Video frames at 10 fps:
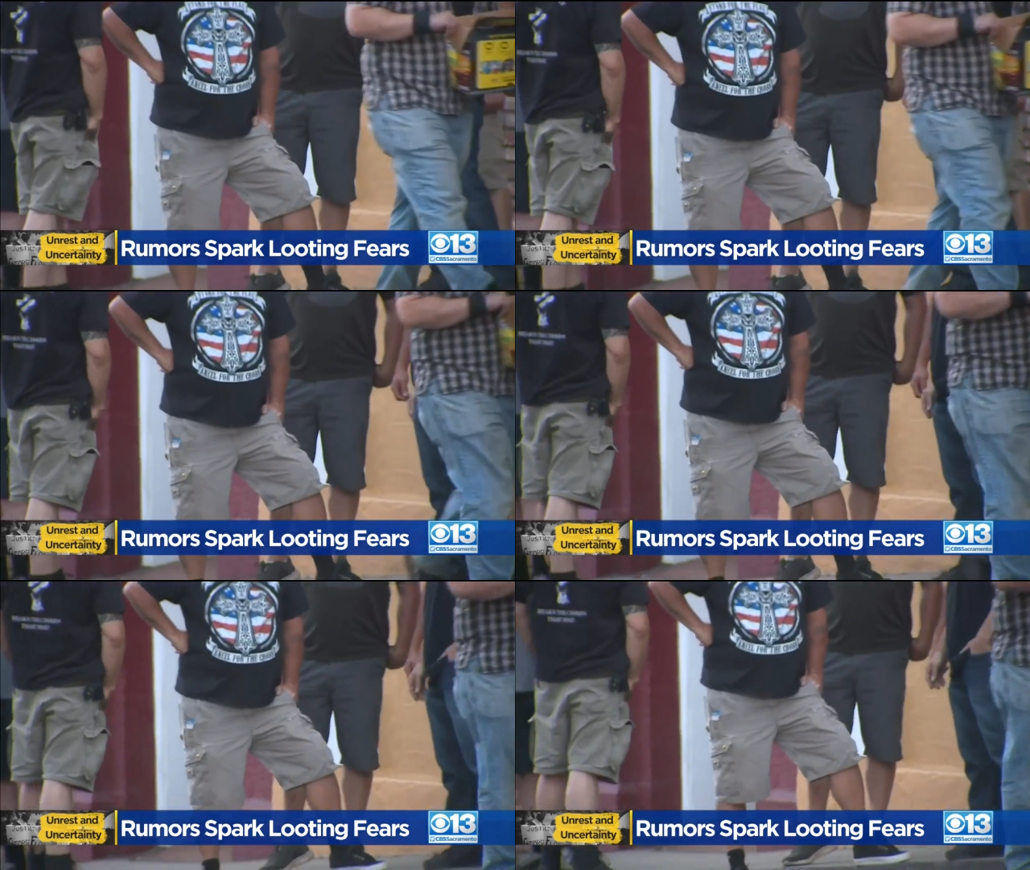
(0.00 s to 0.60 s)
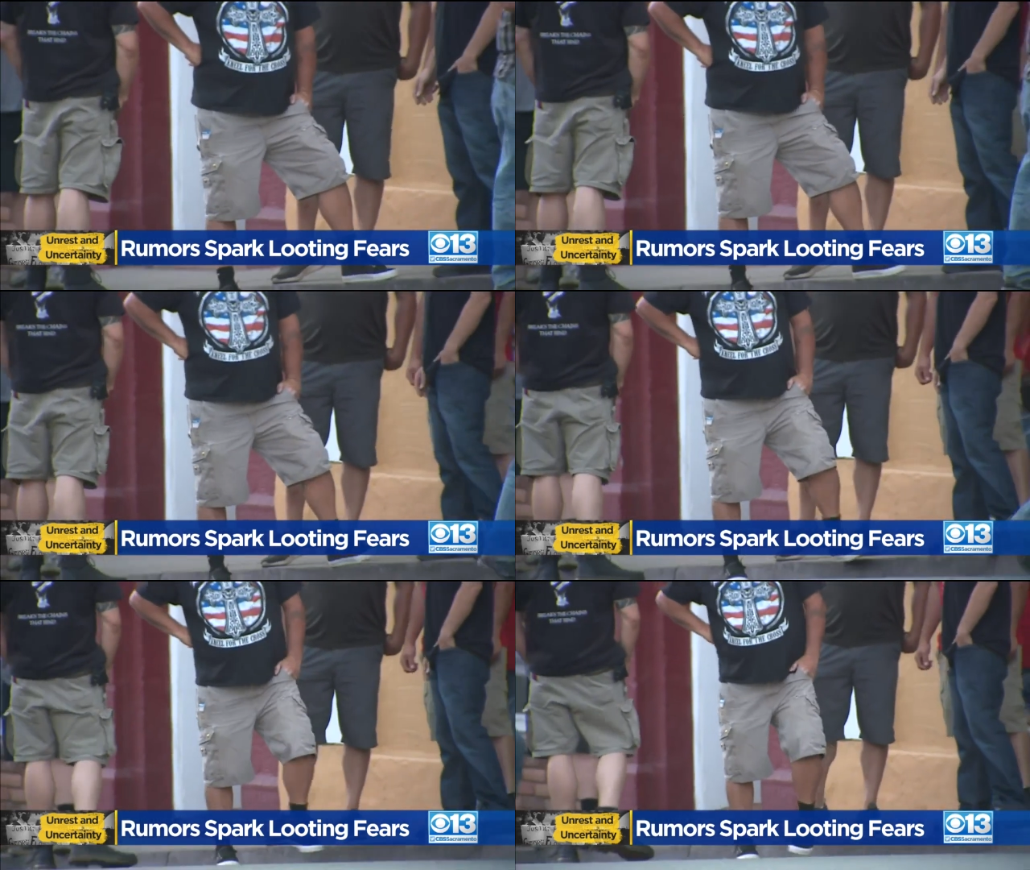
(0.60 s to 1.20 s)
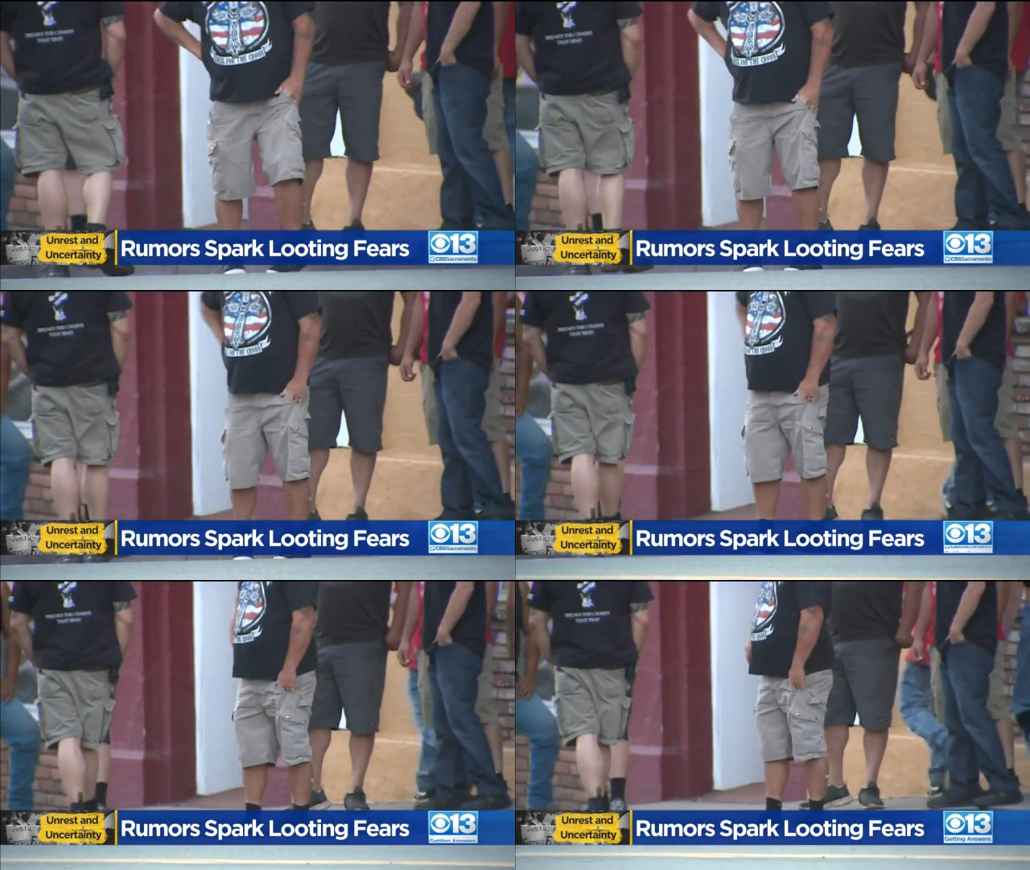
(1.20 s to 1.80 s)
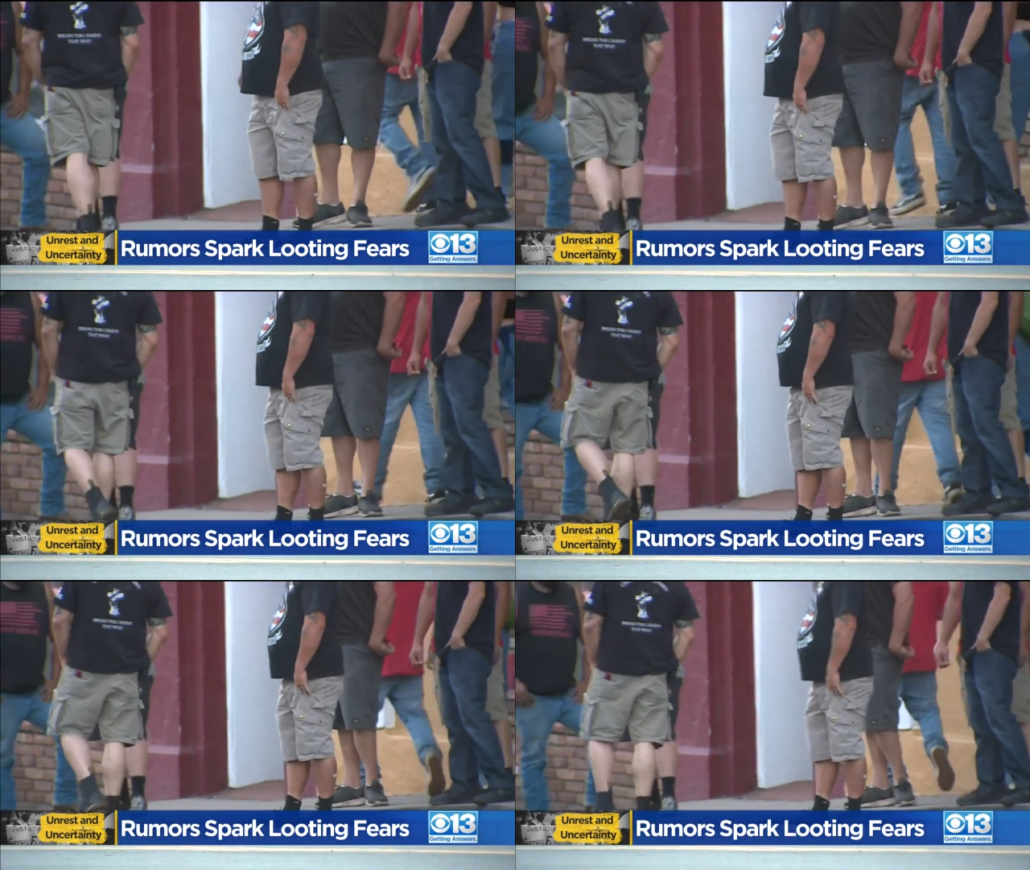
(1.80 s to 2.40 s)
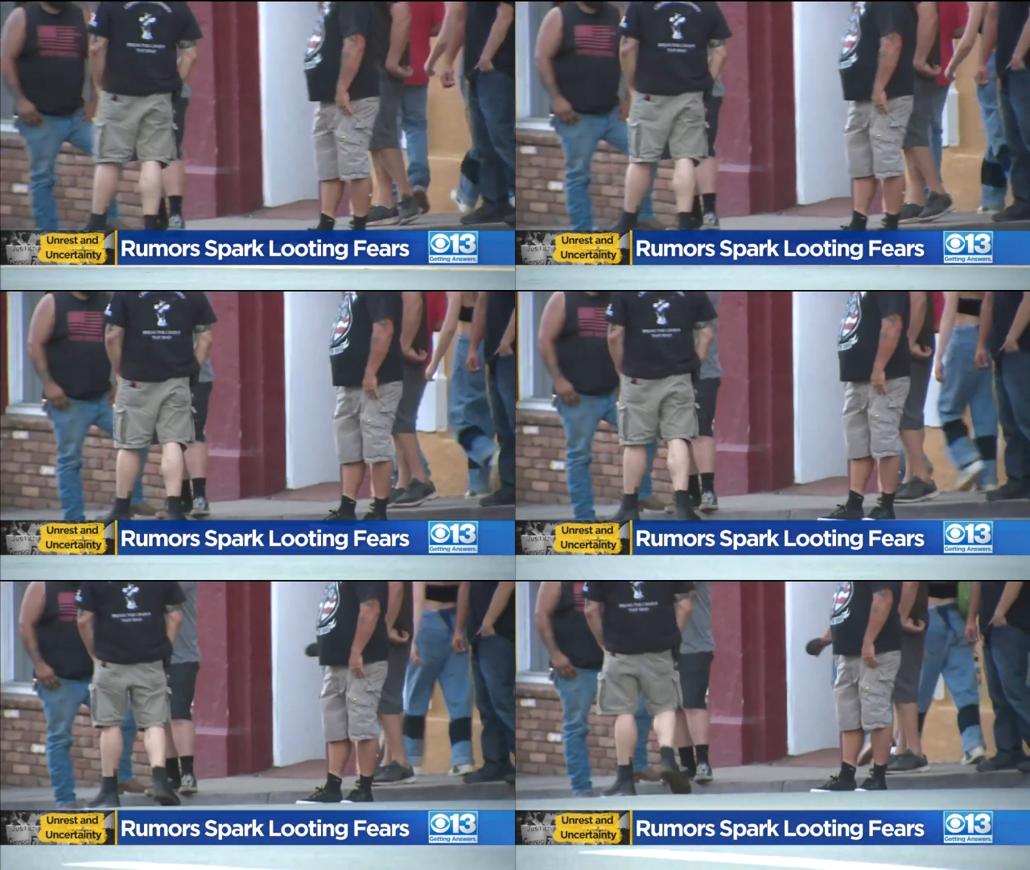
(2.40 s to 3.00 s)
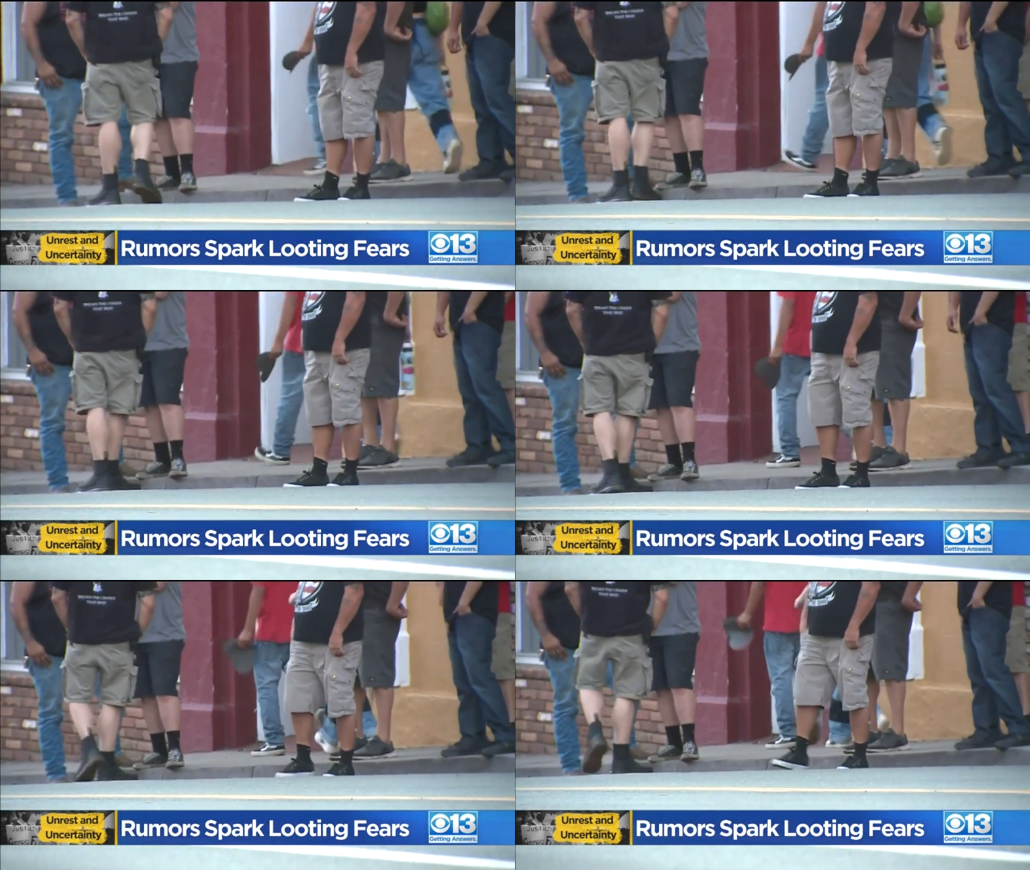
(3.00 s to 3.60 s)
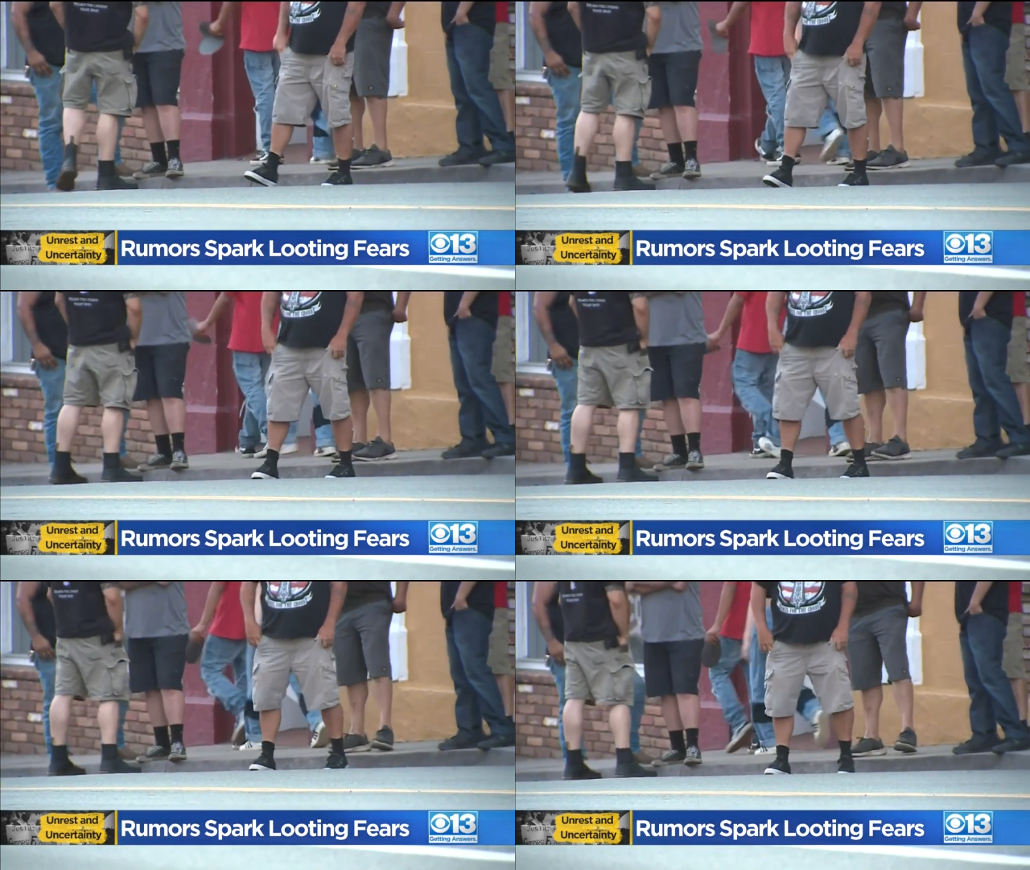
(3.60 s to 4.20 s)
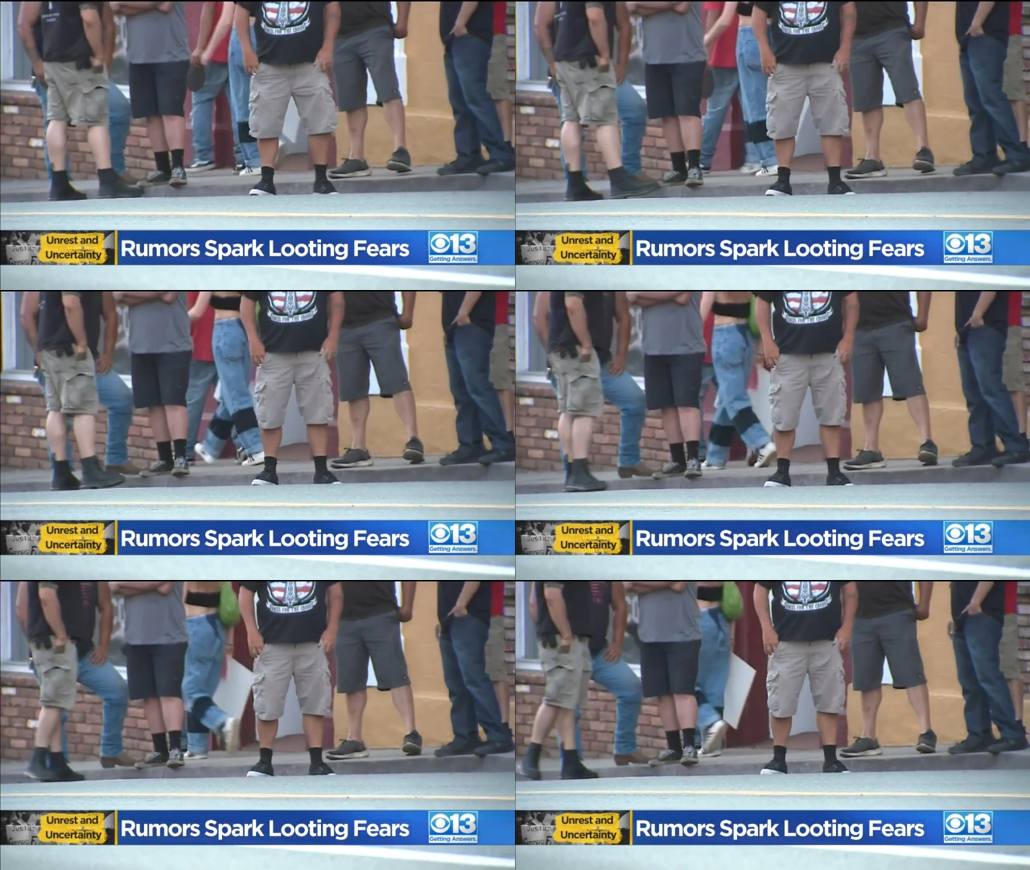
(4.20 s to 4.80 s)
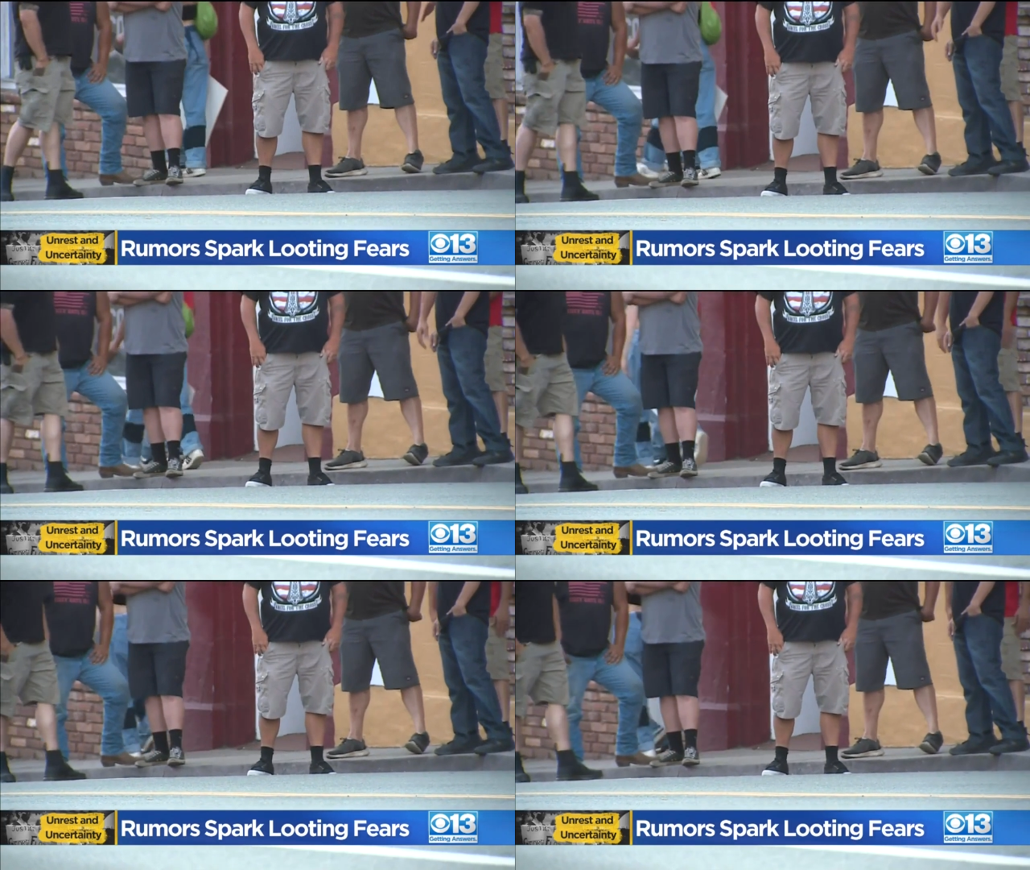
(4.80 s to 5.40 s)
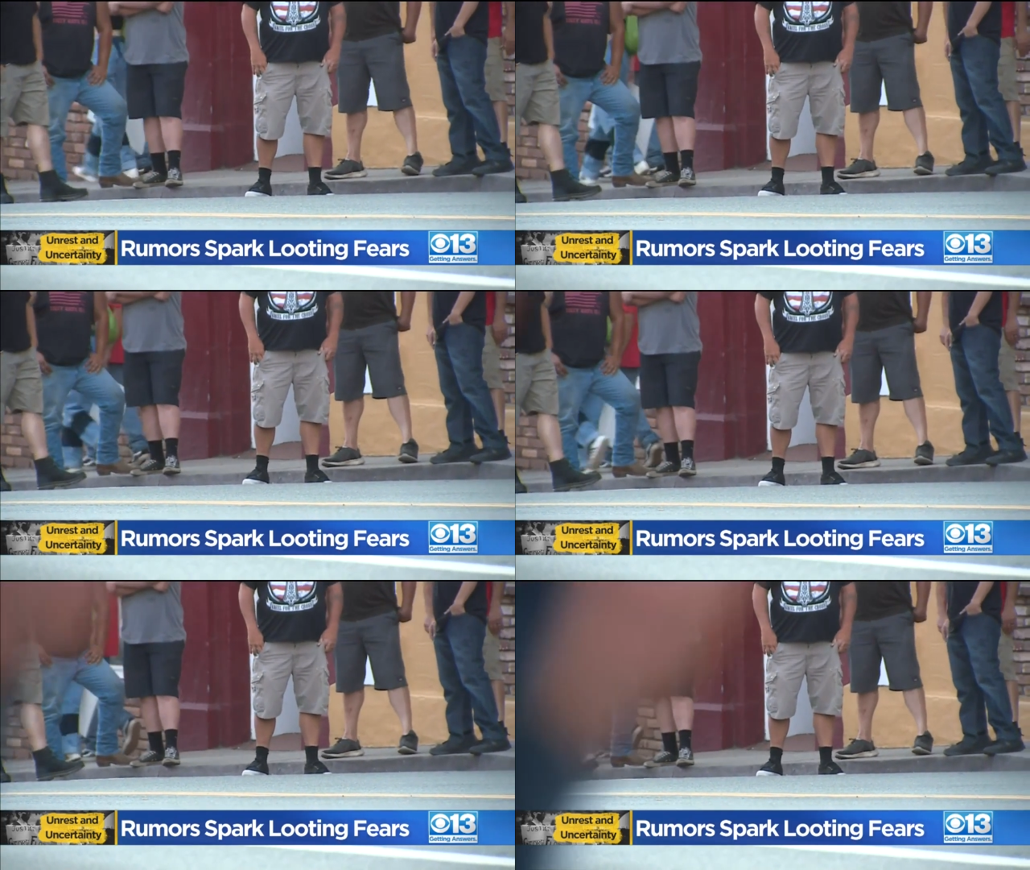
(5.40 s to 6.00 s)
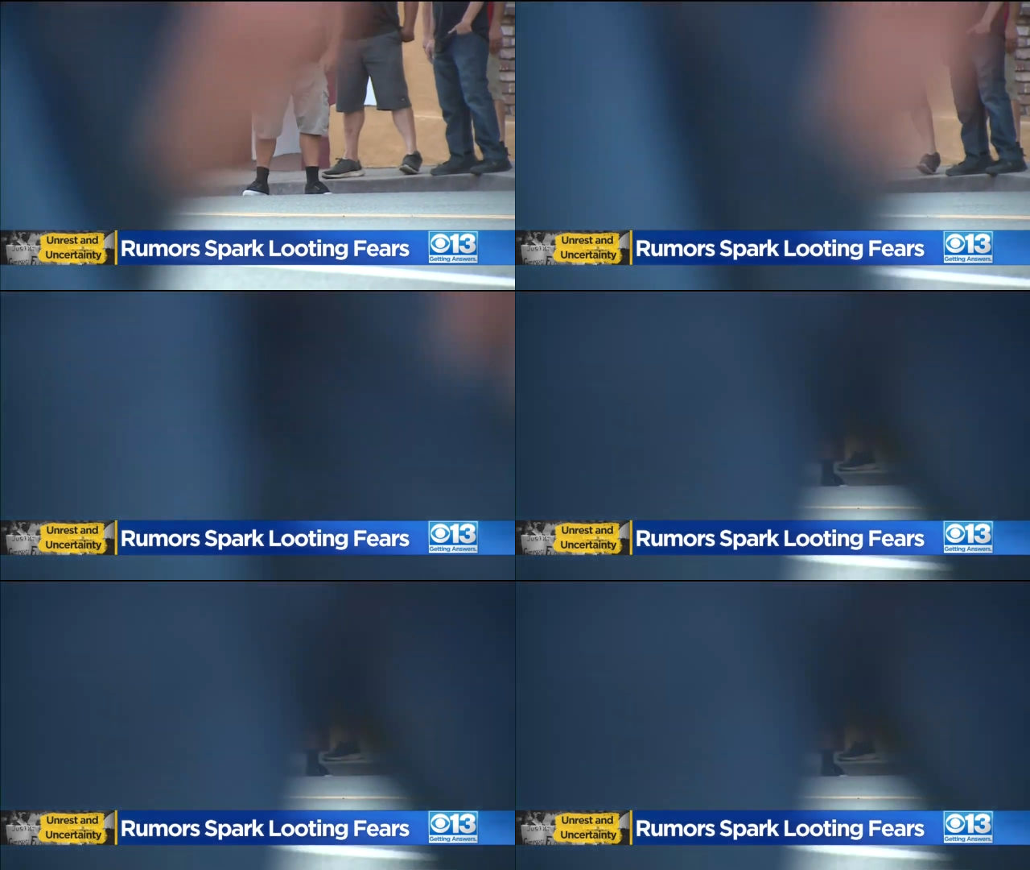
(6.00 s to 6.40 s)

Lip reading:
No face is visible, so there are no lips to read.